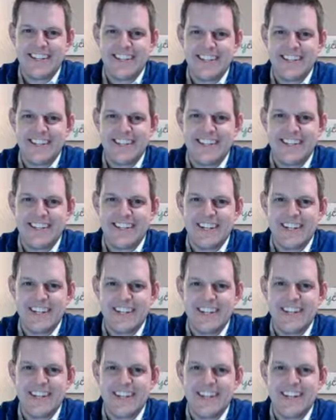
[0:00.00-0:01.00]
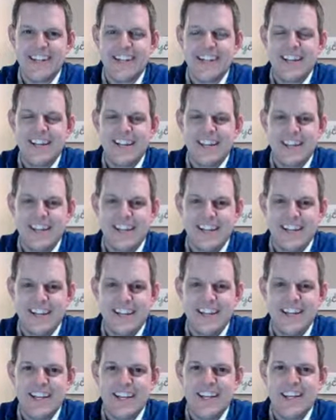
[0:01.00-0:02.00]

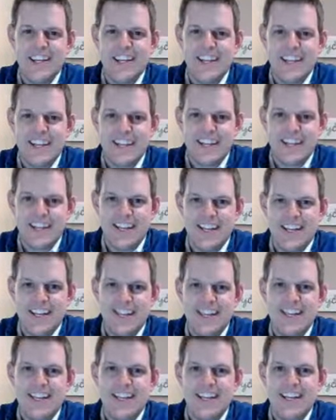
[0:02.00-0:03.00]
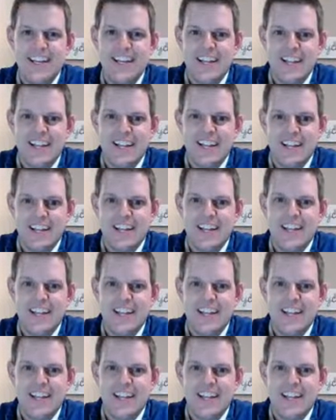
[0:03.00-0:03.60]
No words are spoken by the person on screen.